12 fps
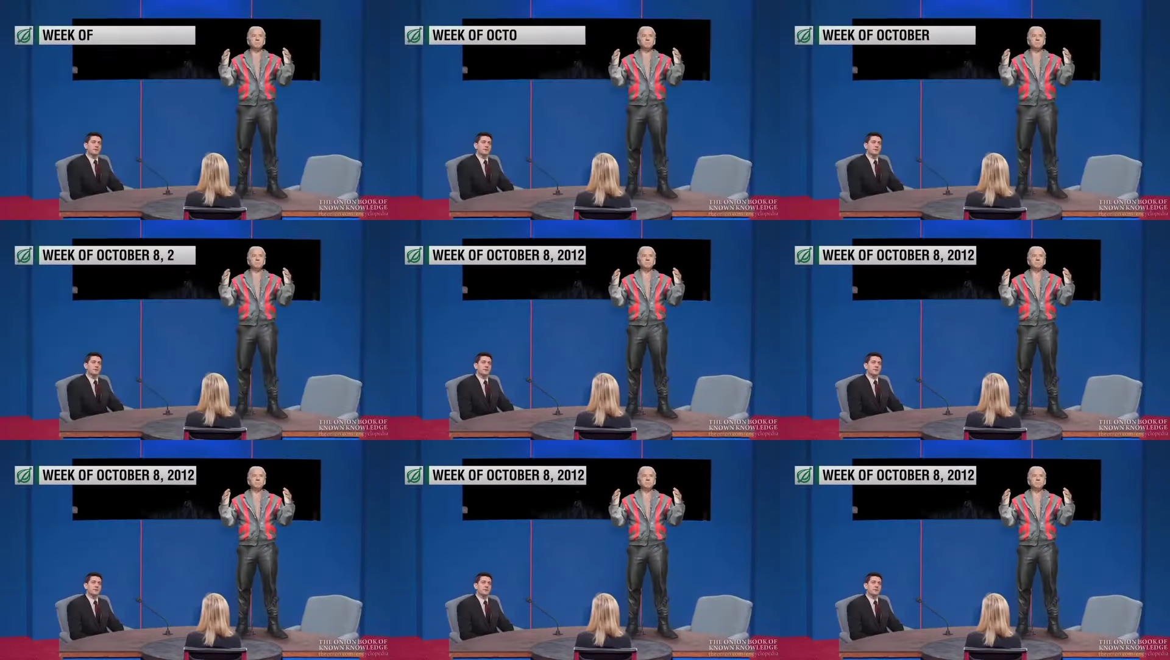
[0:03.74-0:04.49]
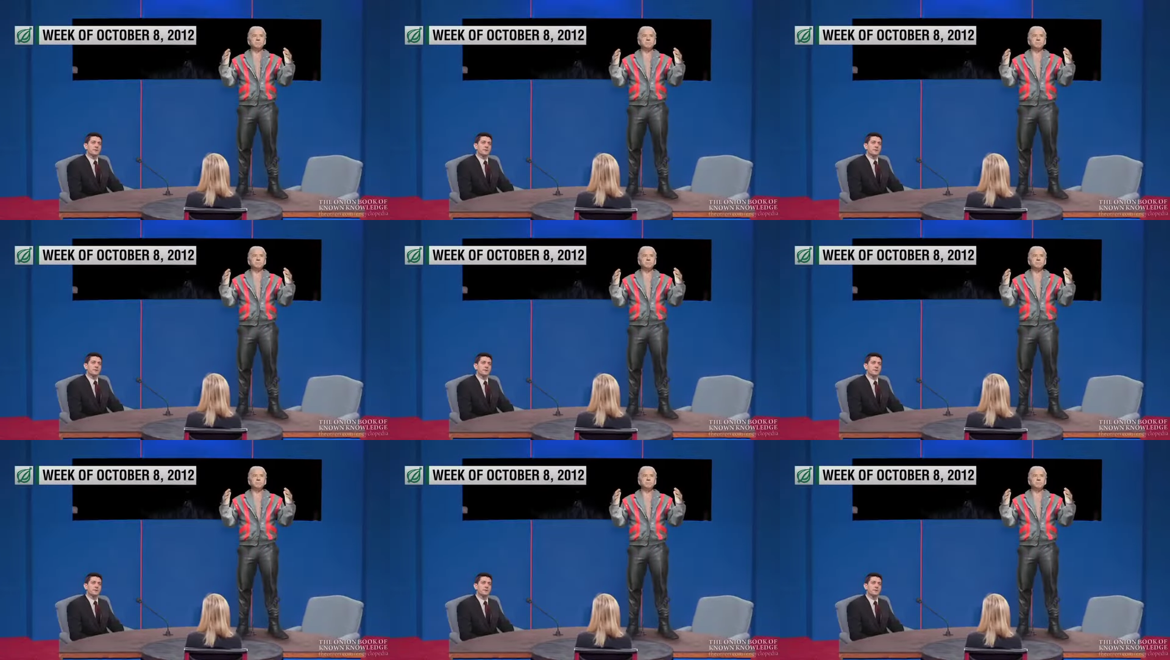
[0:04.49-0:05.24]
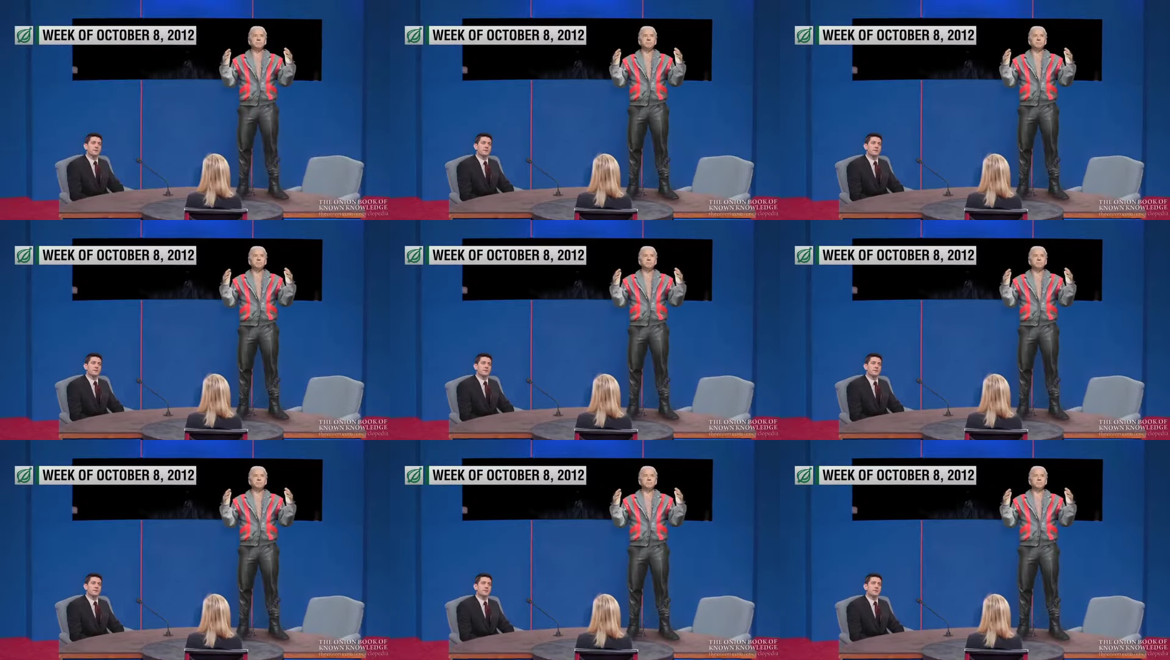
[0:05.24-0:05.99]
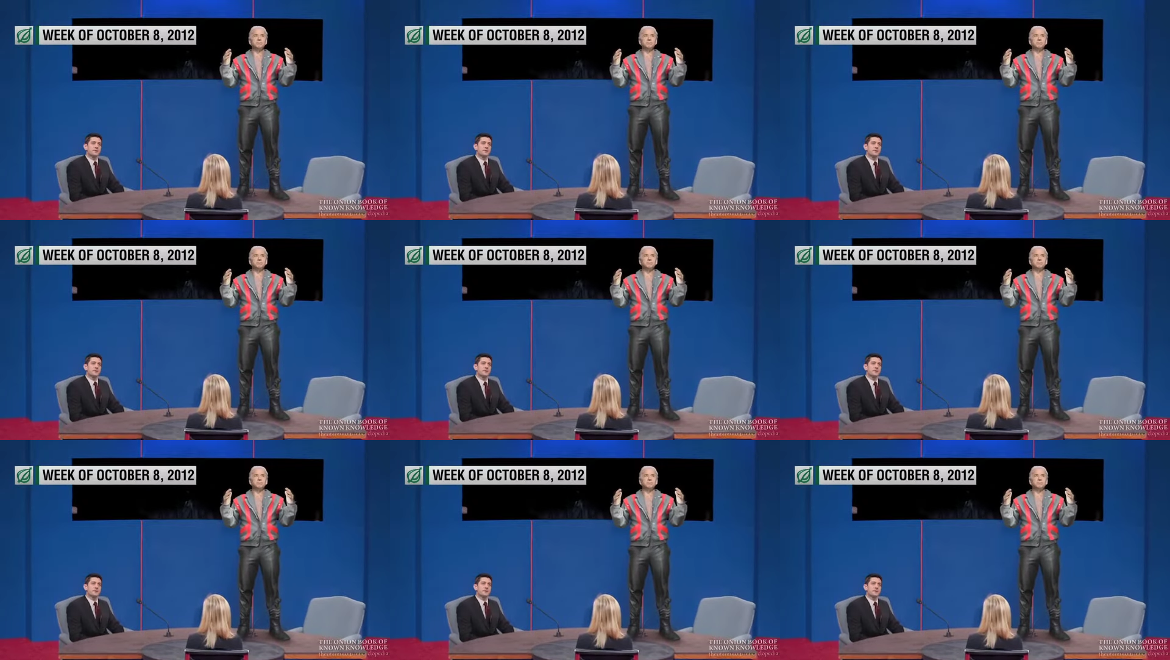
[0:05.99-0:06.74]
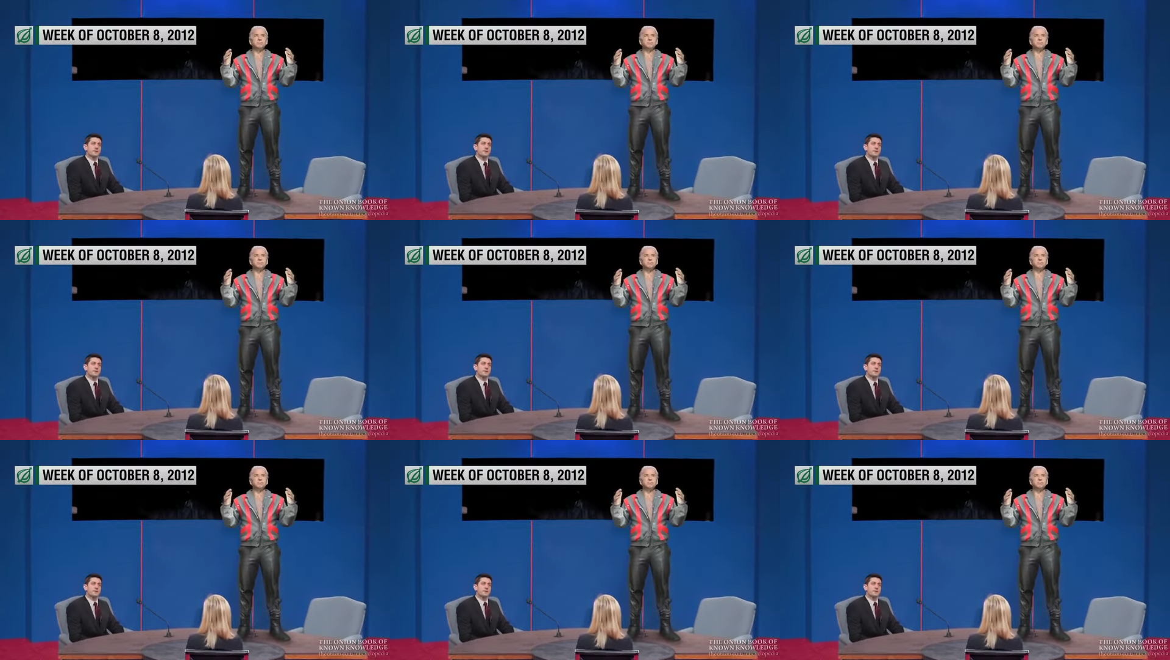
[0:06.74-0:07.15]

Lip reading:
No face is visible, so there are no lips to read.